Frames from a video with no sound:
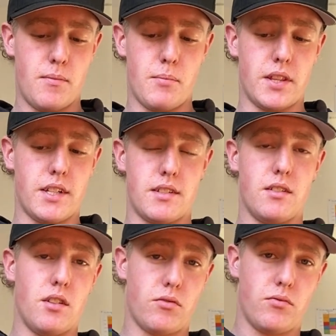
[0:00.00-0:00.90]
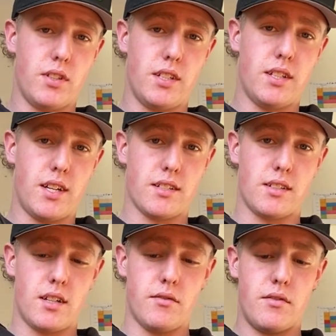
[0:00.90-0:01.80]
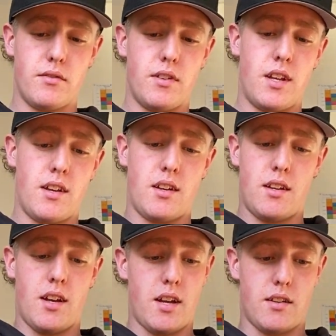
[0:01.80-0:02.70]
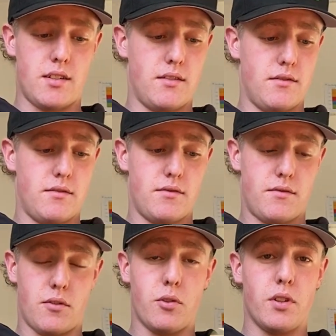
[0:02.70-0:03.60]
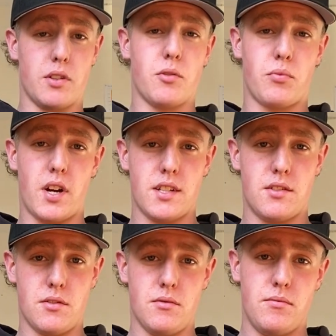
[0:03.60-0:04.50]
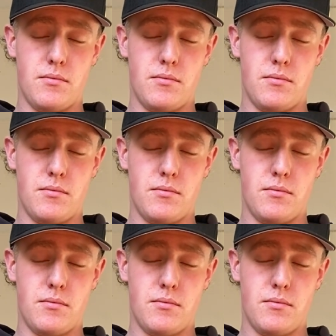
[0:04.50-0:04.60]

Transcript: but they're still a really nice glove and for a really good price too.